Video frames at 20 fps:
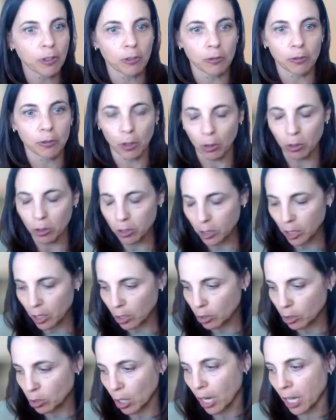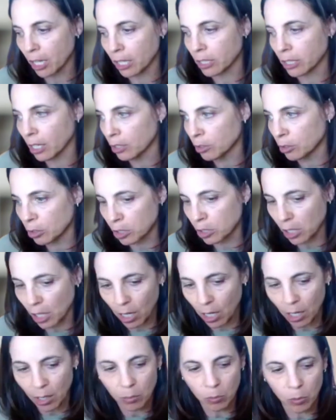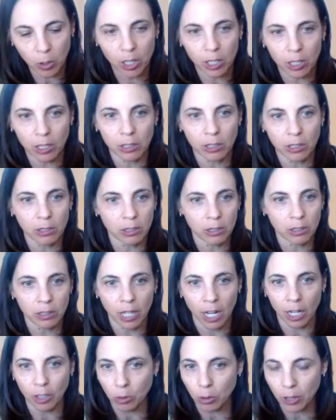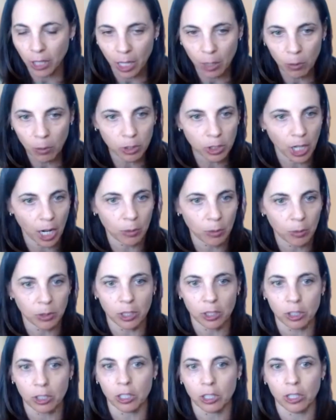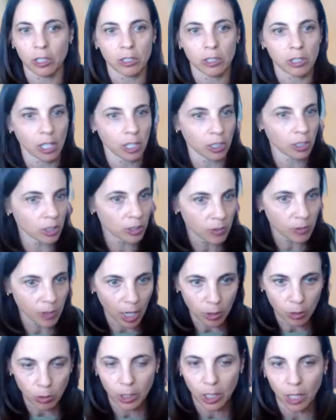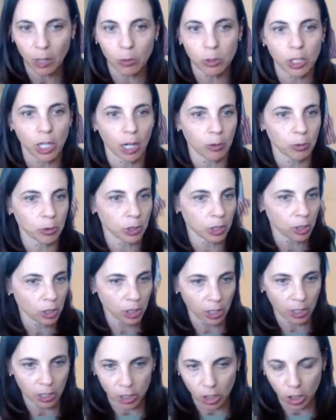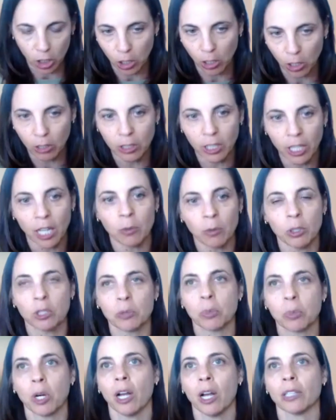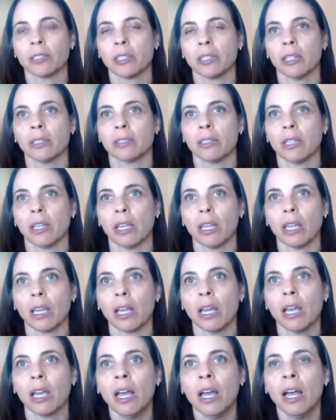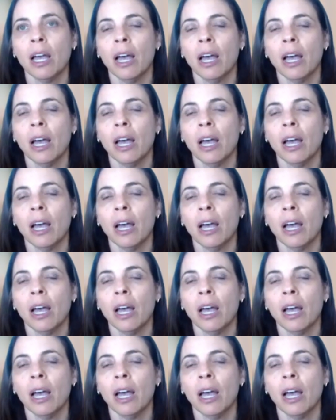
For folks that are trying to understand what natural language acquisition, the stages of natural language acquisition and Gestalt language processing.